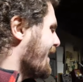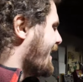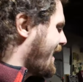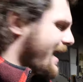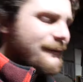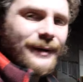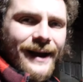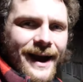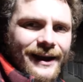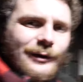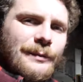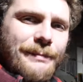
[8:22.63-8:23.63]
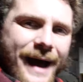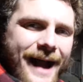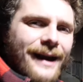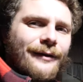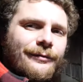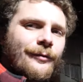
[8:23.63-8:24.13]
And I've been kind of going back
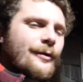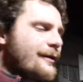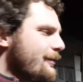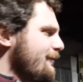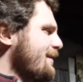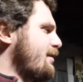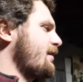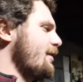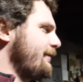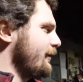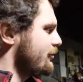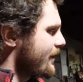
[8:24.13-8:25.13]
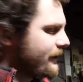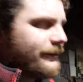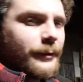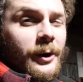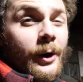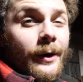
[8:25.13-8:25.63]
and forth with myself here, trying to
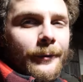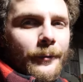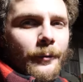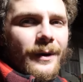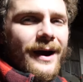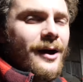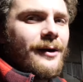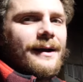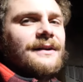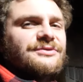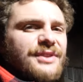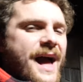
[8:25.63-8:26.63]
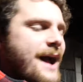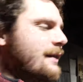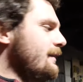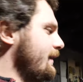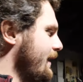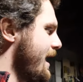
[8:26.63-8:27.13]
figure out where
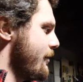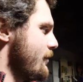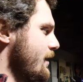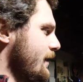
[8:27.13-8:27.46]
exactly I want